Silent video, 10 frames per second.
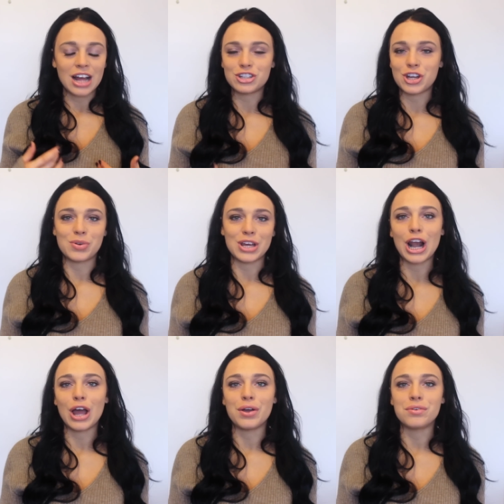and show any
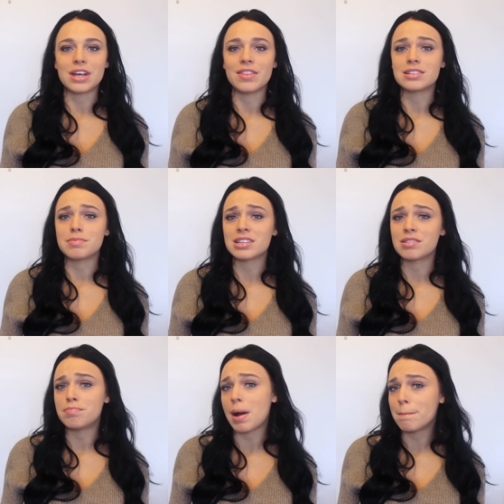clothes and there's a
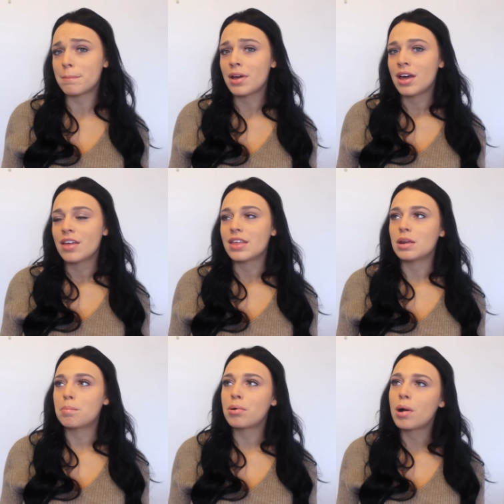massive bump,
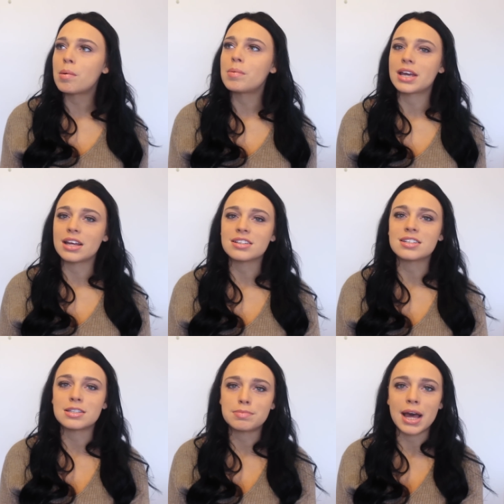then you're probably going to
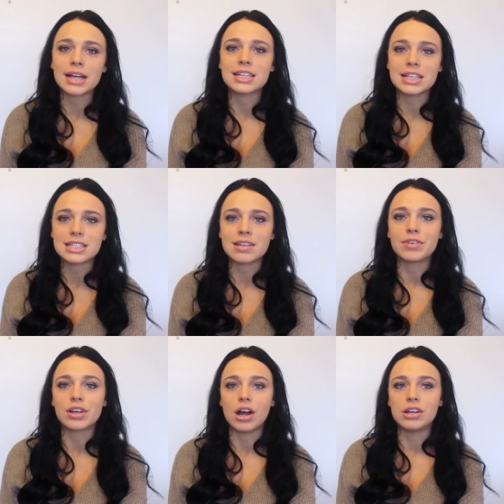suspect that there's
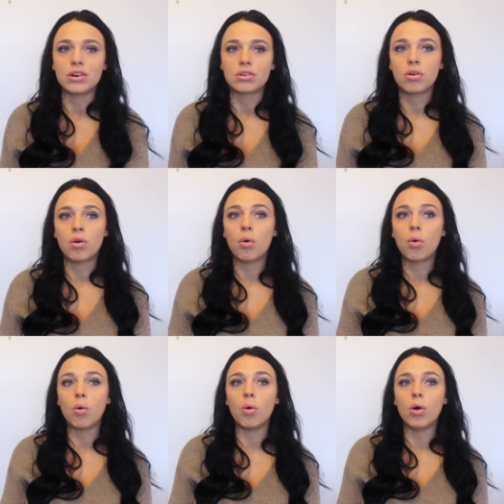something going on
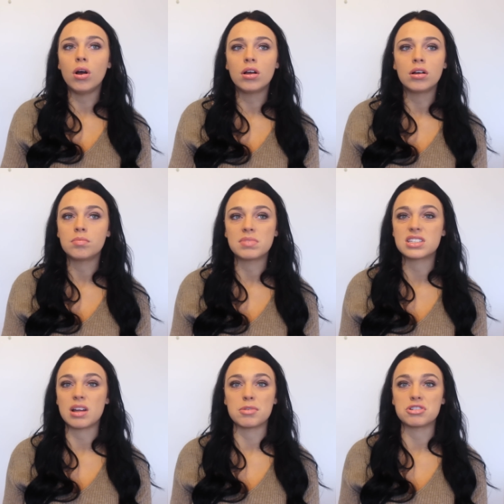or my
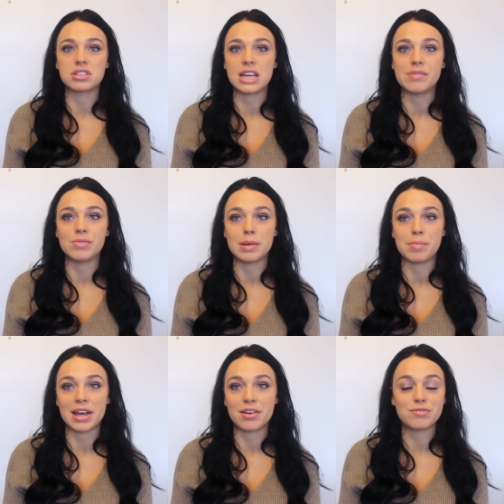stomach's just getting really
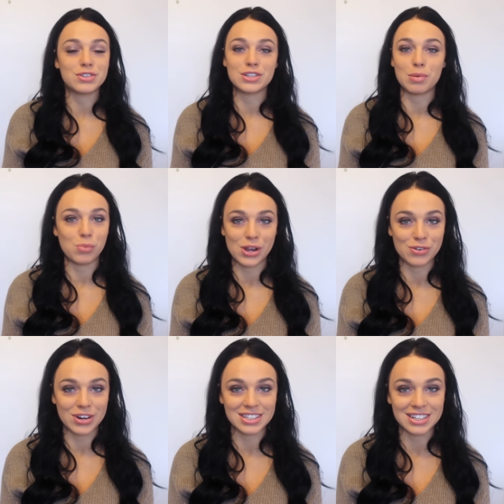big for some
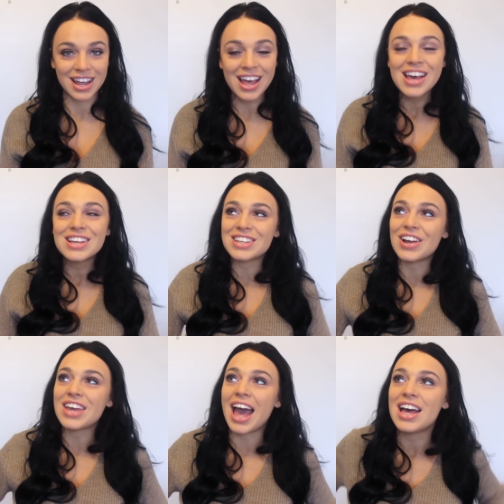weird reason.
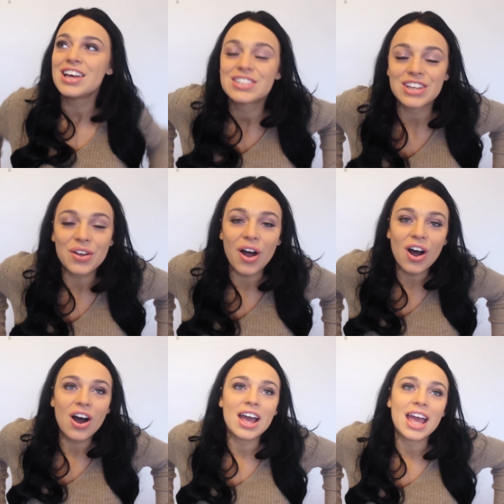So yeah, so
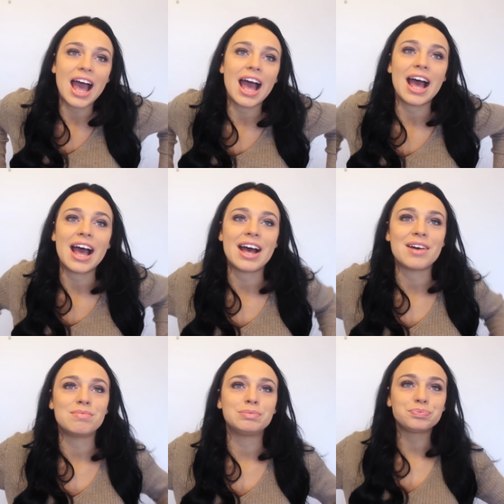I
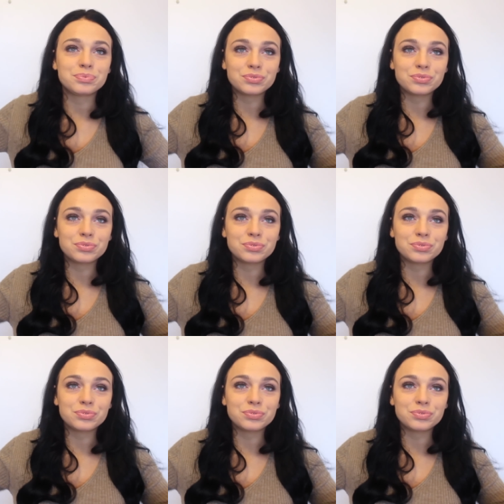am